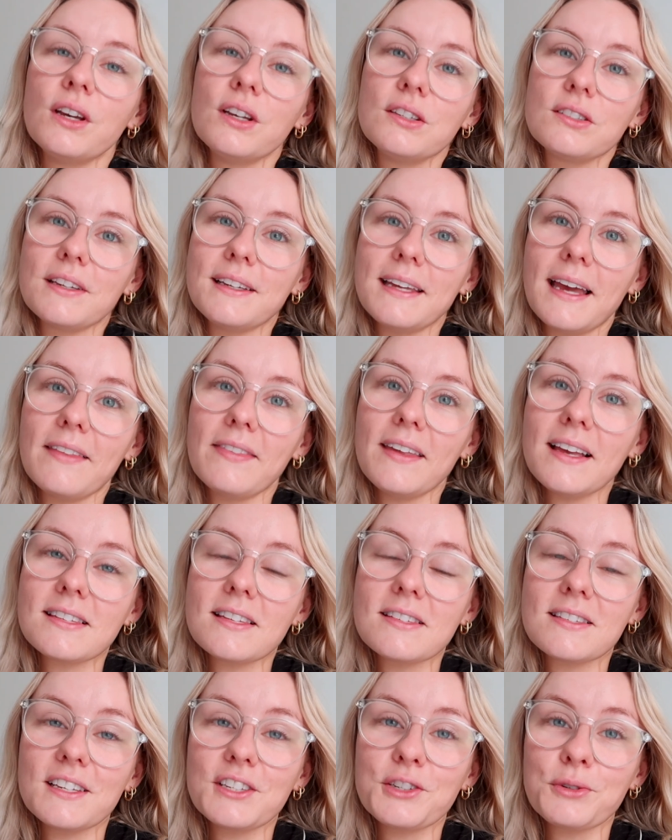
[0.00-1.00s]
So yeah, that's
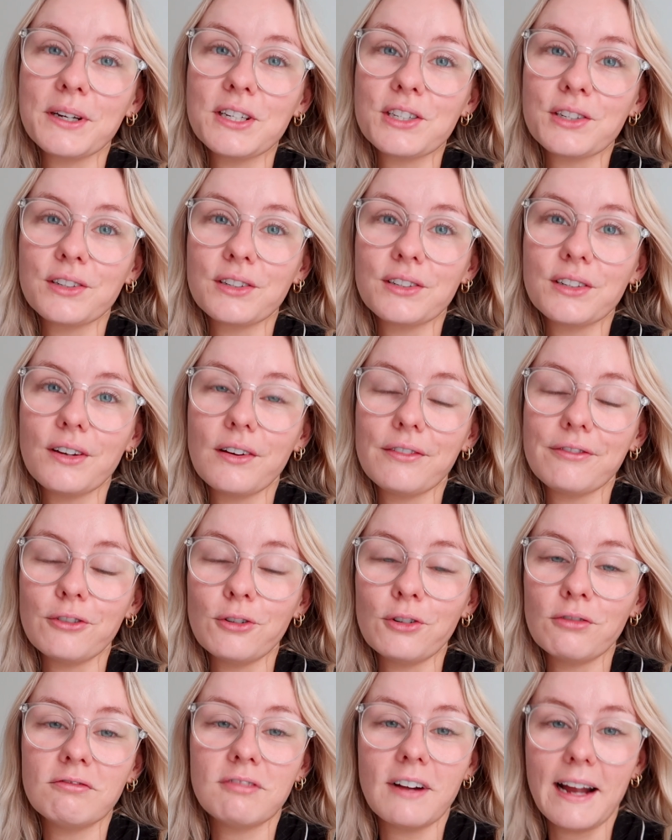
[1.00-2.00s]
the situation
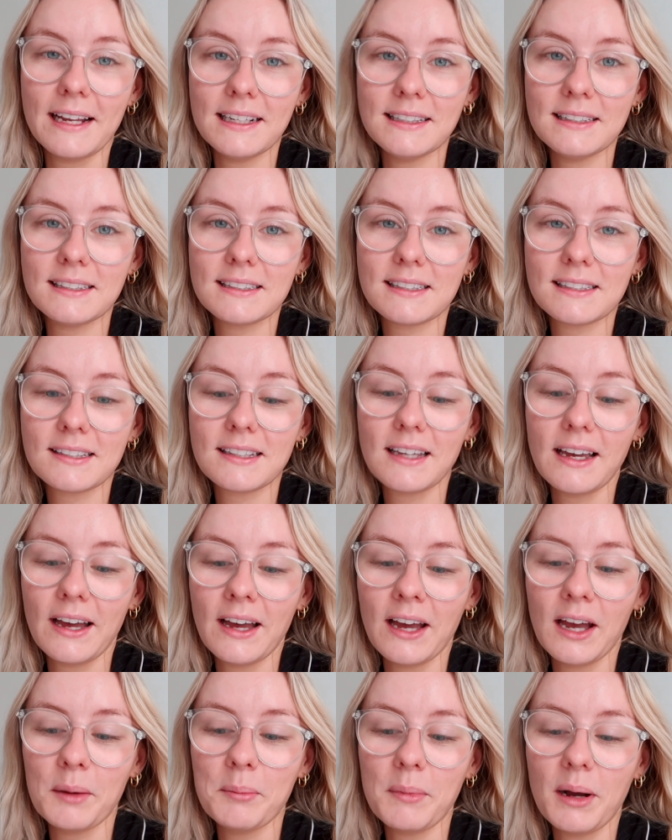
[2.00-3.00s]
for rent.
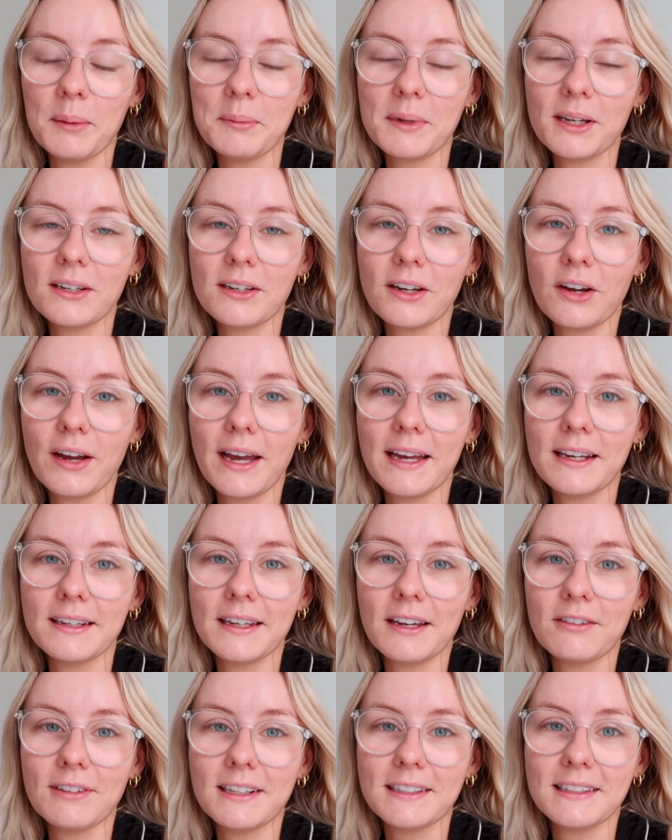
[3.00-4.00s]
I'm gonna go ahead and
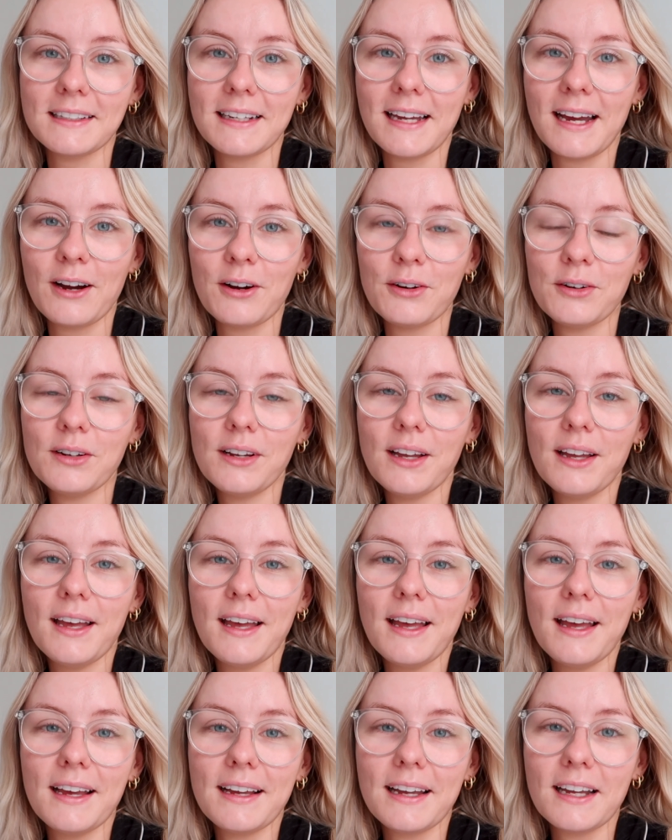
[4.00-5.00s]
get ready now,
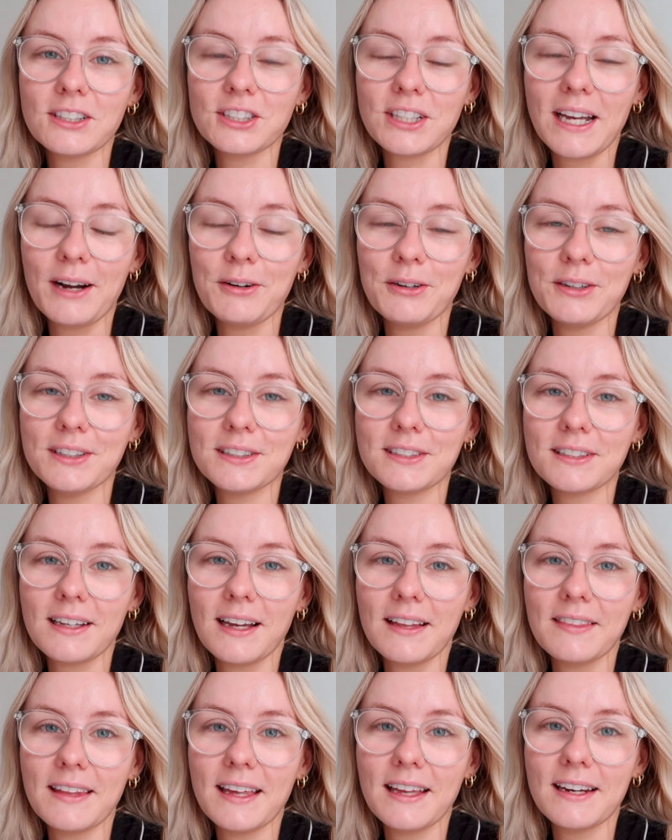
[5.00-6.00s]
get showered,
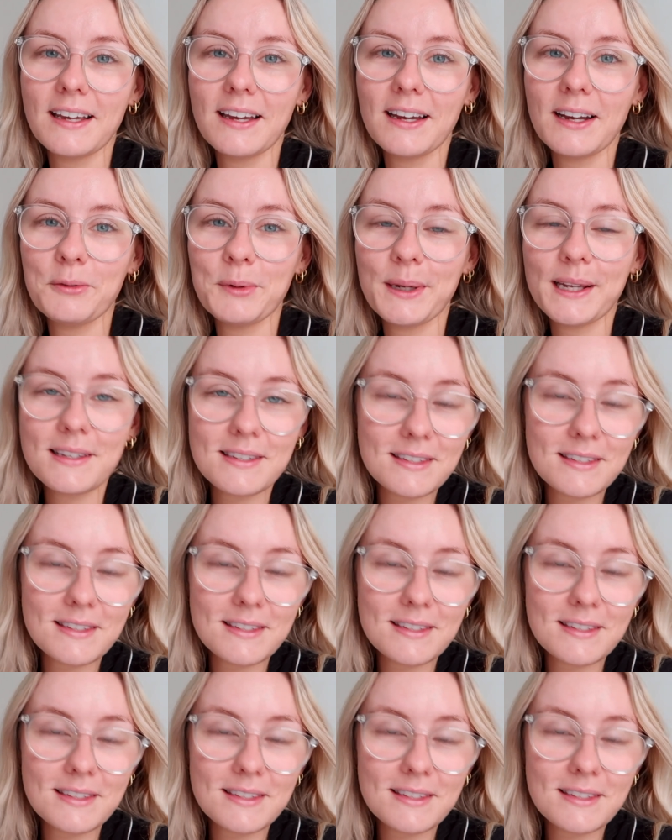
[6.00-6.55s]
and then we can